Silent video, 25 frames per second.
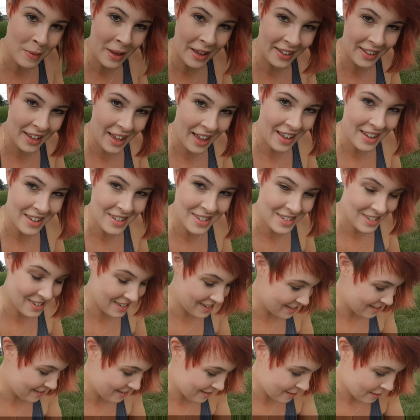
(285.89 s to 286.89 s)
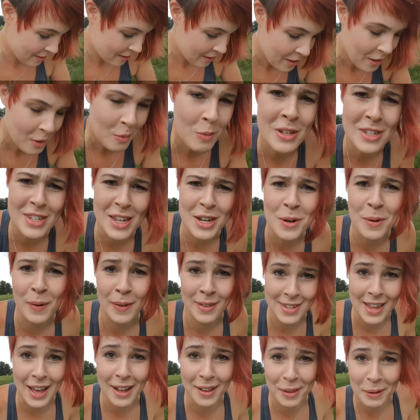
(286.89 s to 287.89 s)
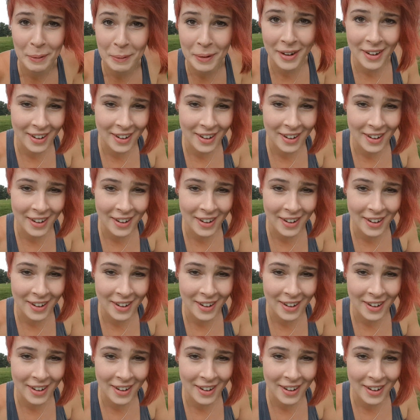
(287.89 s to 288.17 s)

my guess once I know exactly what